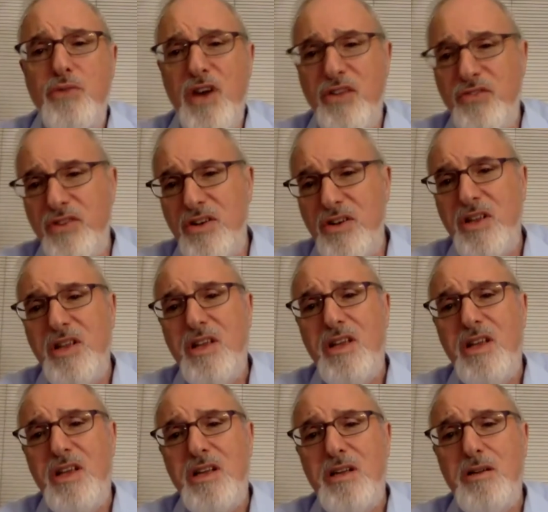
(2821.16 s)
president
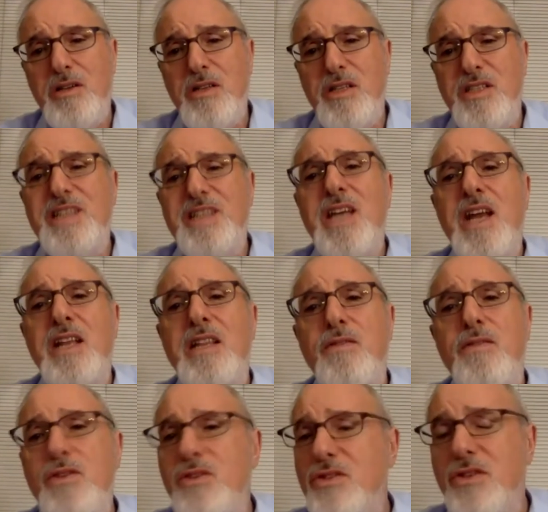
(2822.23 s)
dictating the
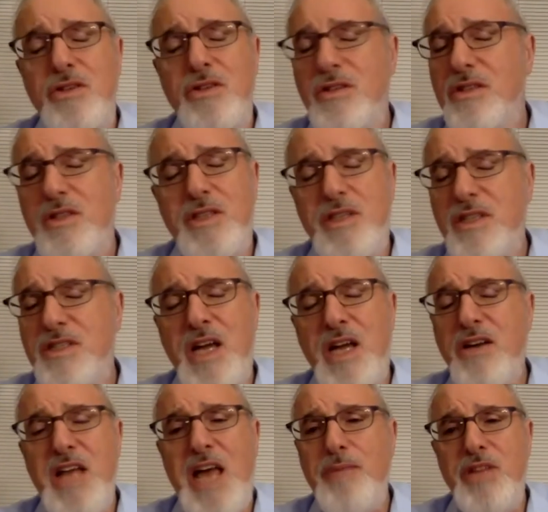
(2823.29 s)
future. It's not
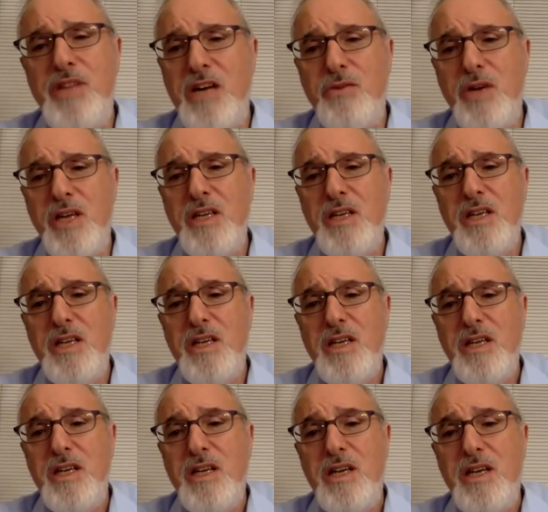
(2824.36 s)
going to happen that way.
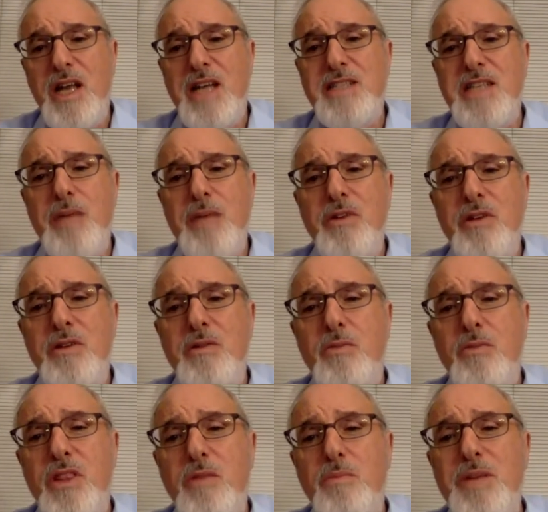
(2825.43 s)
It has to happen
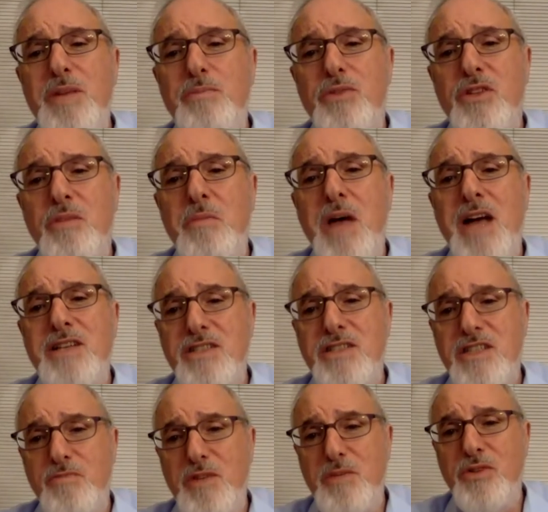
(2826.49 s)
with the people, the masses
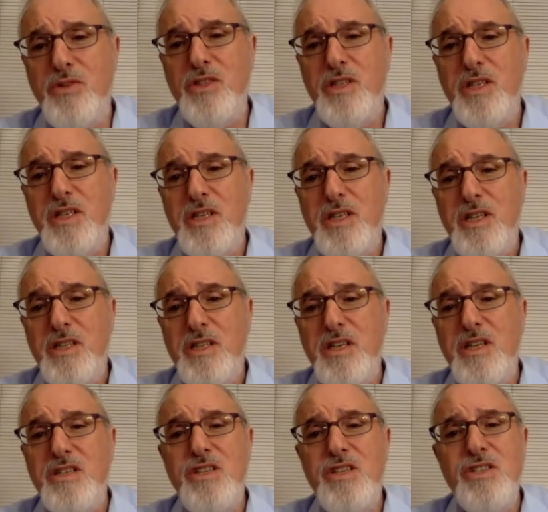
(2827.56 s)
of people. The
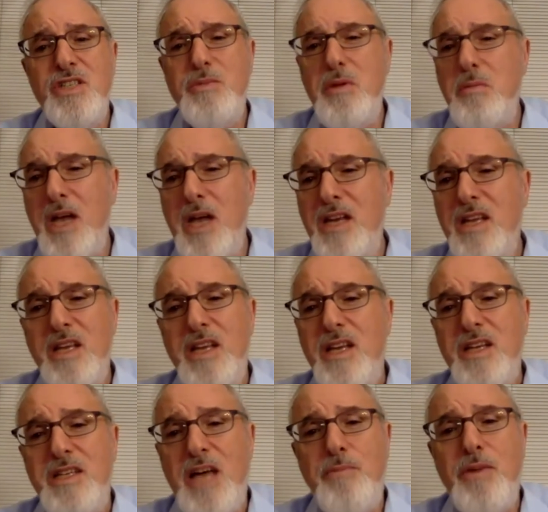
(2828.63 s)
decisions can be made
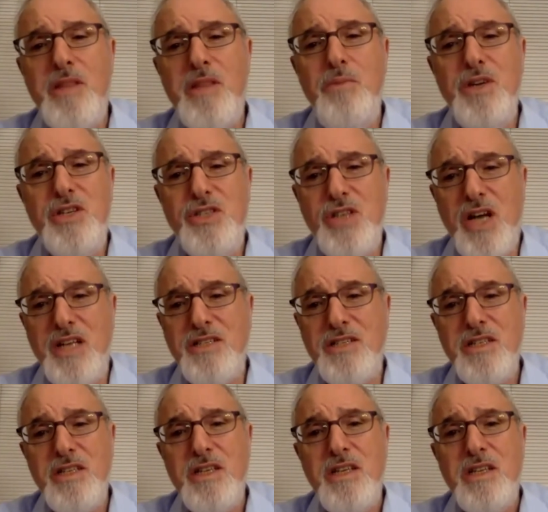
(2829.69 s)
not by the big shots,
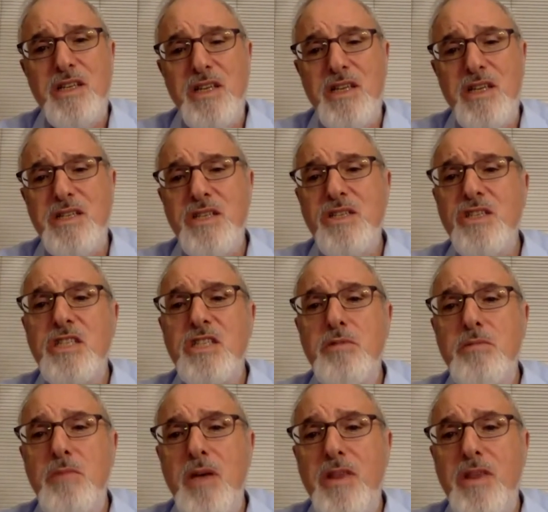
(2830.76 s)
the decisions can be
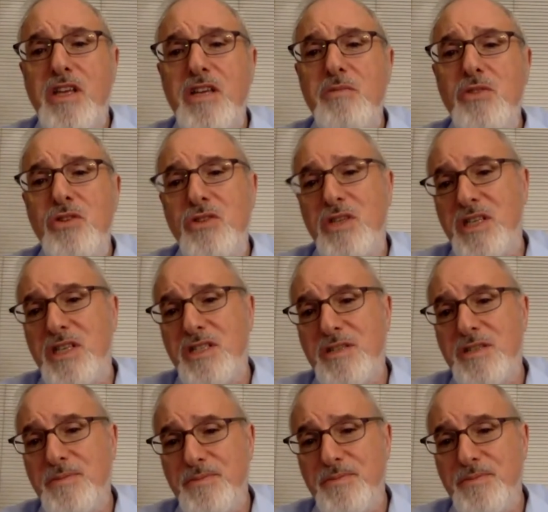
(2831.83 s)
made by the communities.